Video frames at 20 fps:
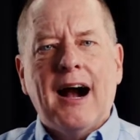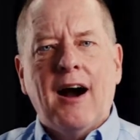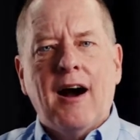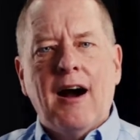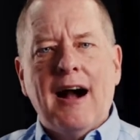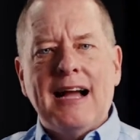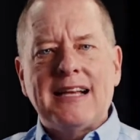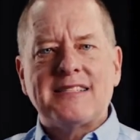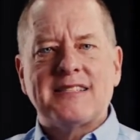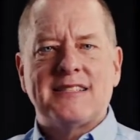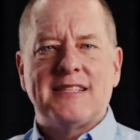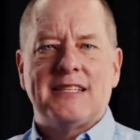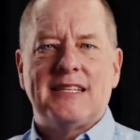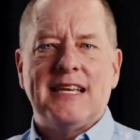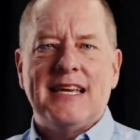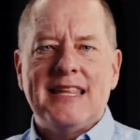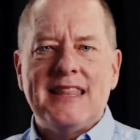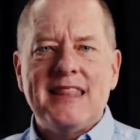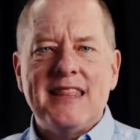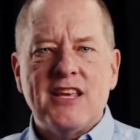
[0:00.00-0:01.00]
lesson
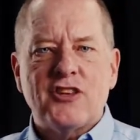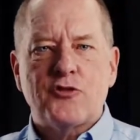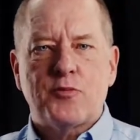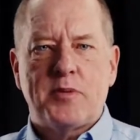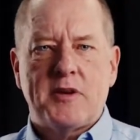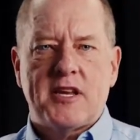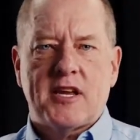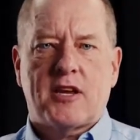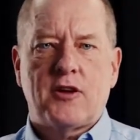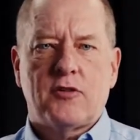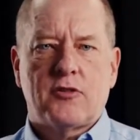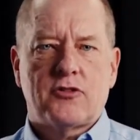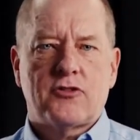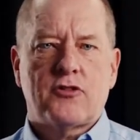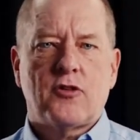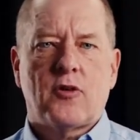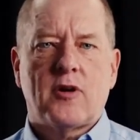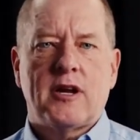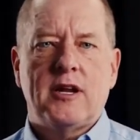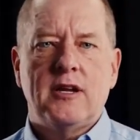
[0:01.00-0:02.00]
in this particular
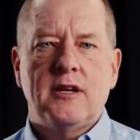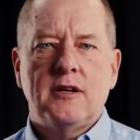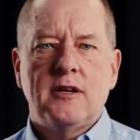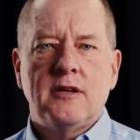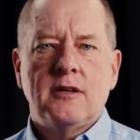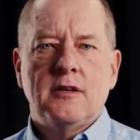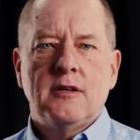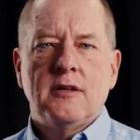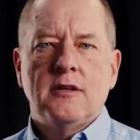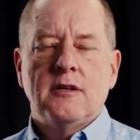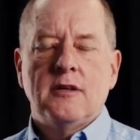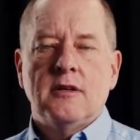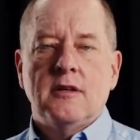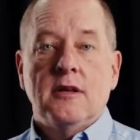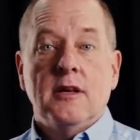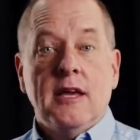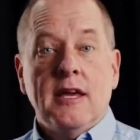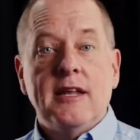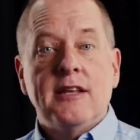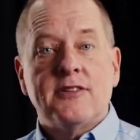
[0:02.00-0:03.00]
story?
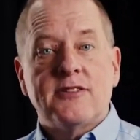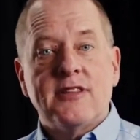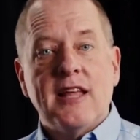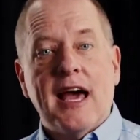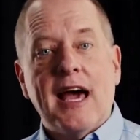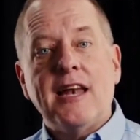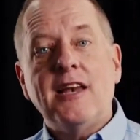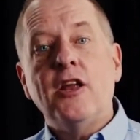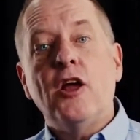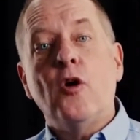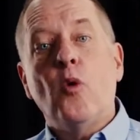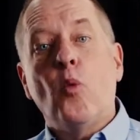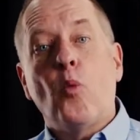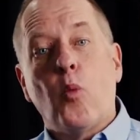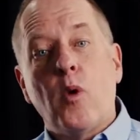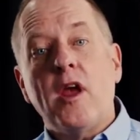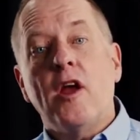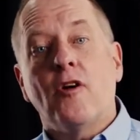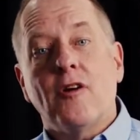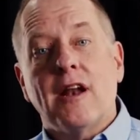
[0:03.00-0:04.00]
It is that
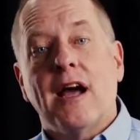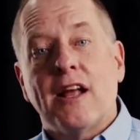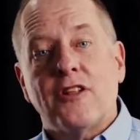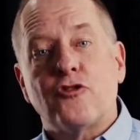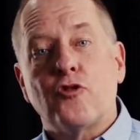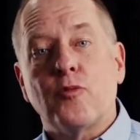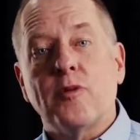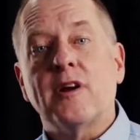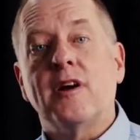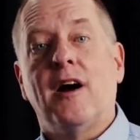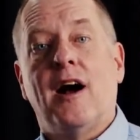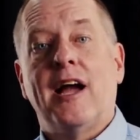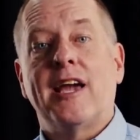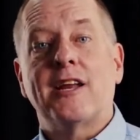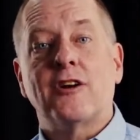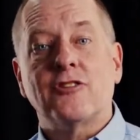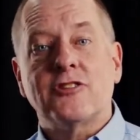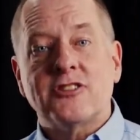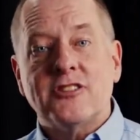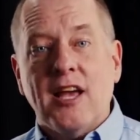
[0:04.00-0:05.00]
we are not to rely
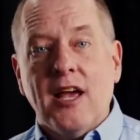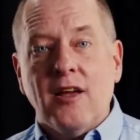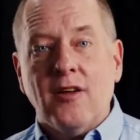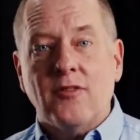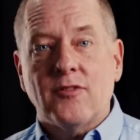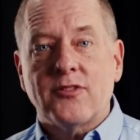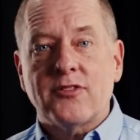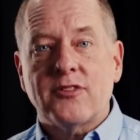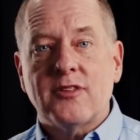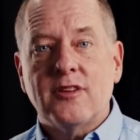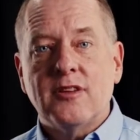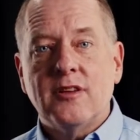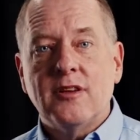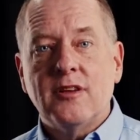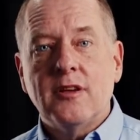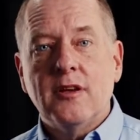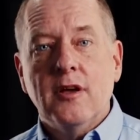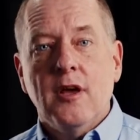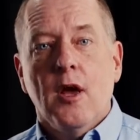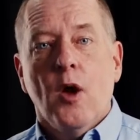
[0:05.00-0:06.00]
on ourselves.
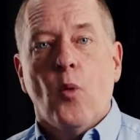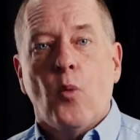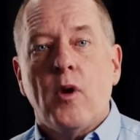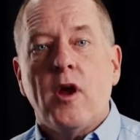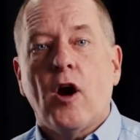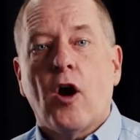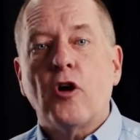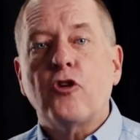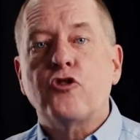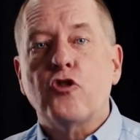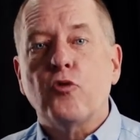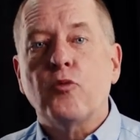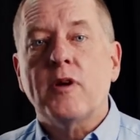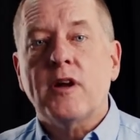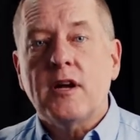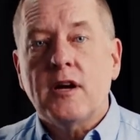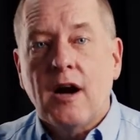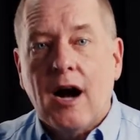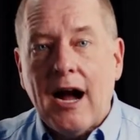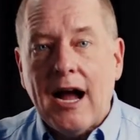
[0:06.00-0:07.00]
We are to
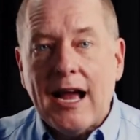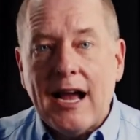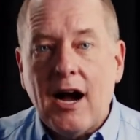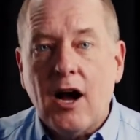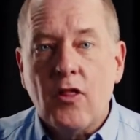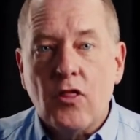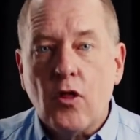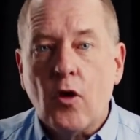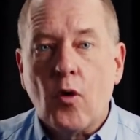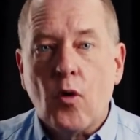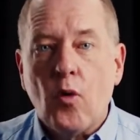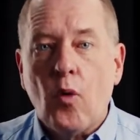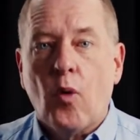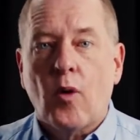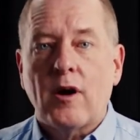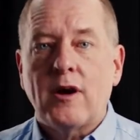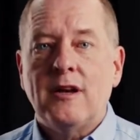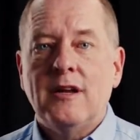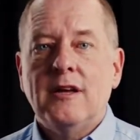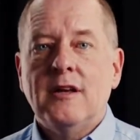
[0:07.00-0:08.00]
rely on the
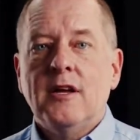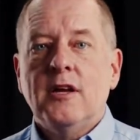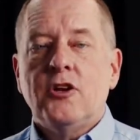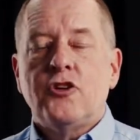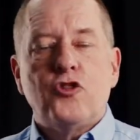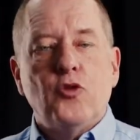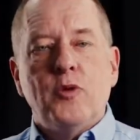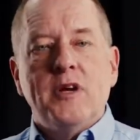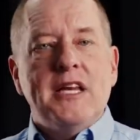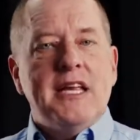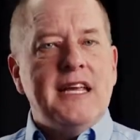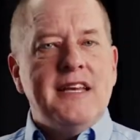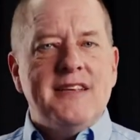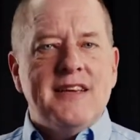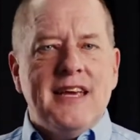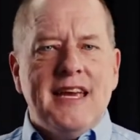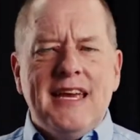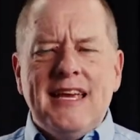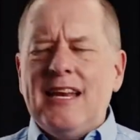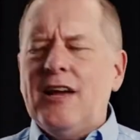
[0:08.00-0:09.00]
Lord. Do we need to
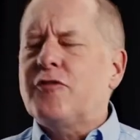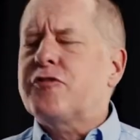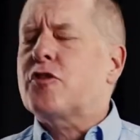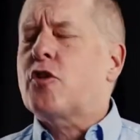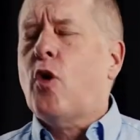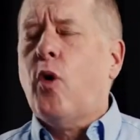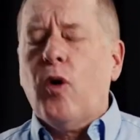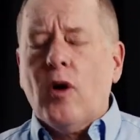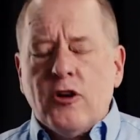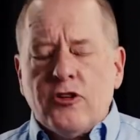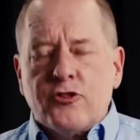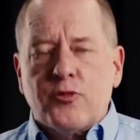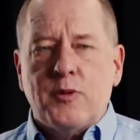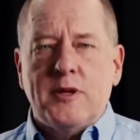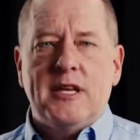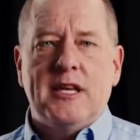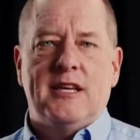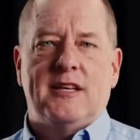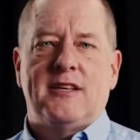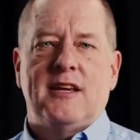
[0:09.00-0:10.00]
eat? Of course we
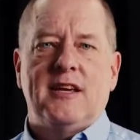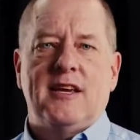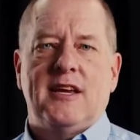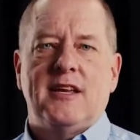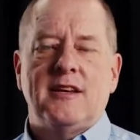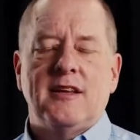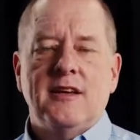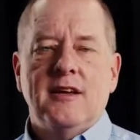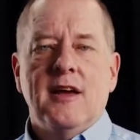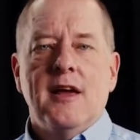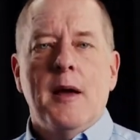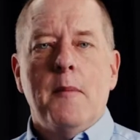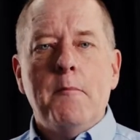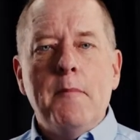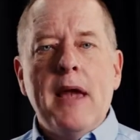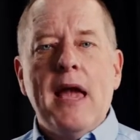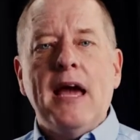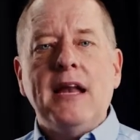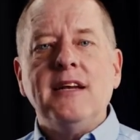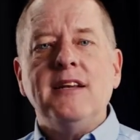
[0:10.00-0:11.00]
need to eat.
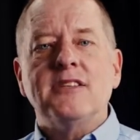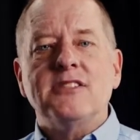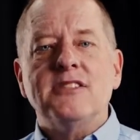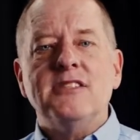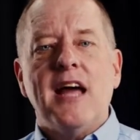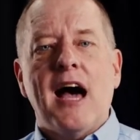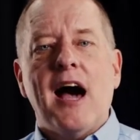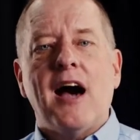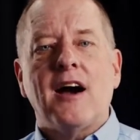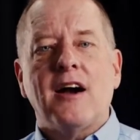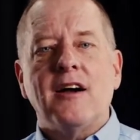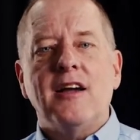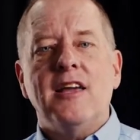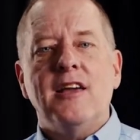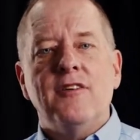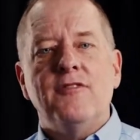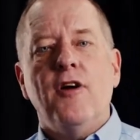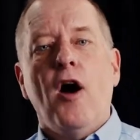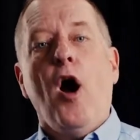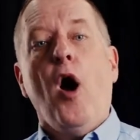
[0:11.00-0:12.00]
Man does not
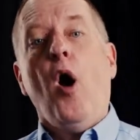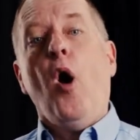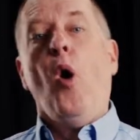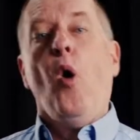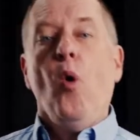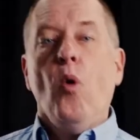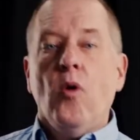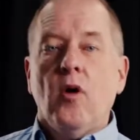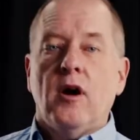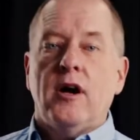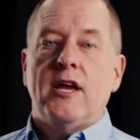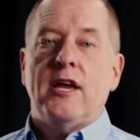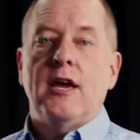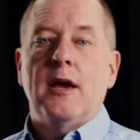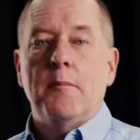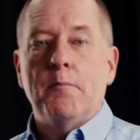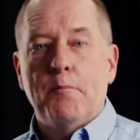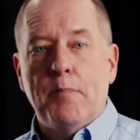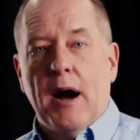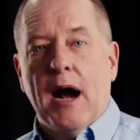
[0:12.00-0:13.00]
live only
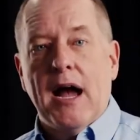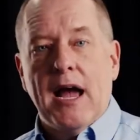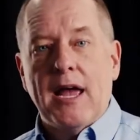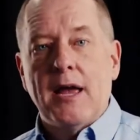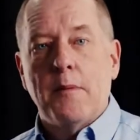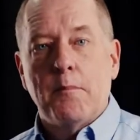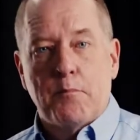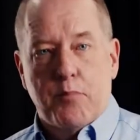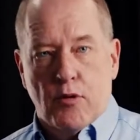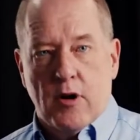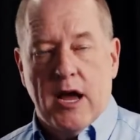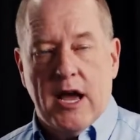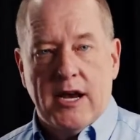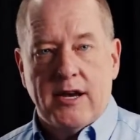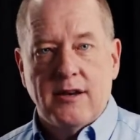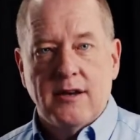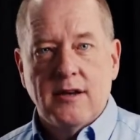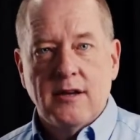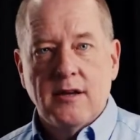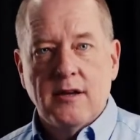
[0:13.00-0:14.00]
by bread.